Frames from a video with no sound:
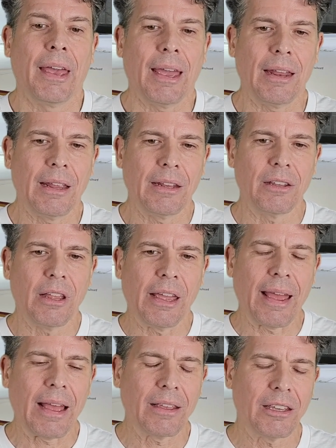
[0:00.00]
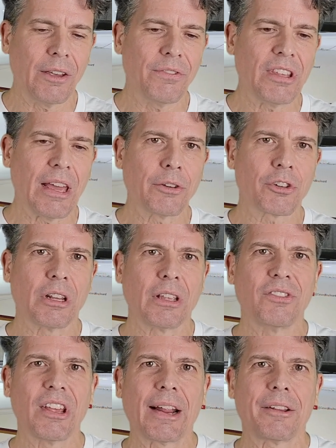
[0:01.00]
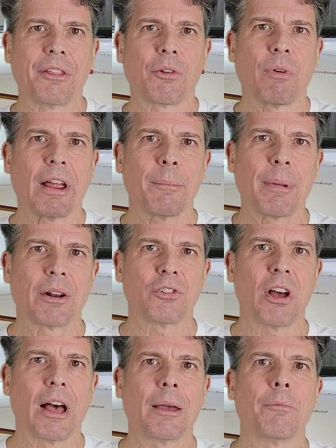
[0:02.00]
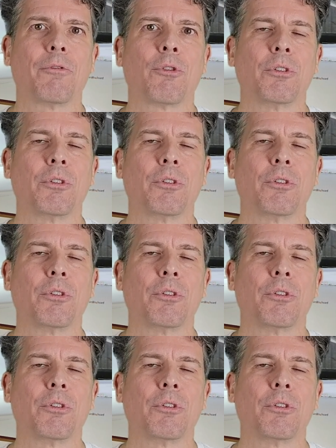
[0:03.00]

and it gives the engine exactly the right amount of time